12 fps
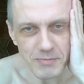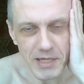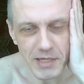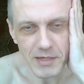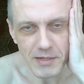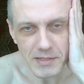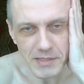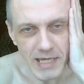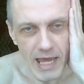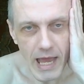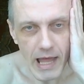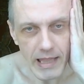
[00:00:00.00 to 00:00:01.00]
because
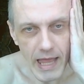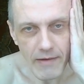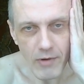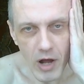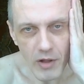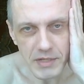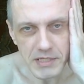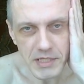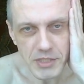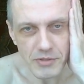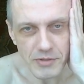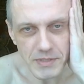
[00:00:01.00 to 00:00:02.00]
I love all the
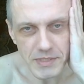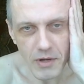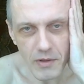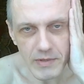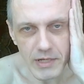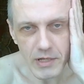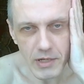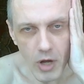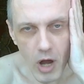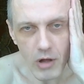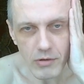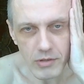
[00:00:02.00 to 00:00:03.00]
teachers on the
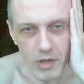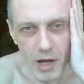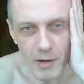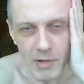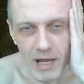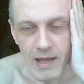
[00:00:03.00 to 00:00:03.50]
whole globe,